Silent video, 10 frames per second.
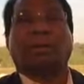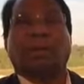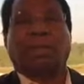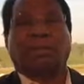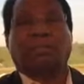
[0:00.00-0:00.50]

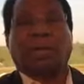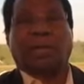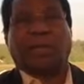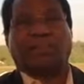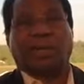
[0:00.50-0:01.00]
the per
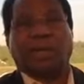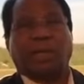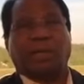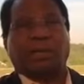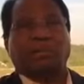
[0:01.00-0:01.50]
capita
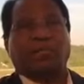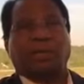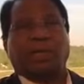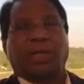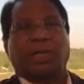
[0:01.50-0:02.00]
income of
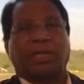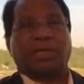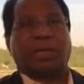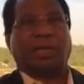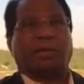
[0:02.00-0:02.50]
India and
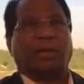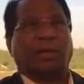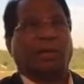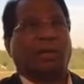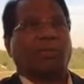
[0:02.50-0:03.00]
China
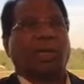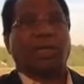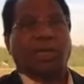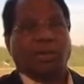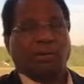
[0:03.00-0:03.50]
were around
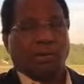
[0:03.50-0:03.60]
$80.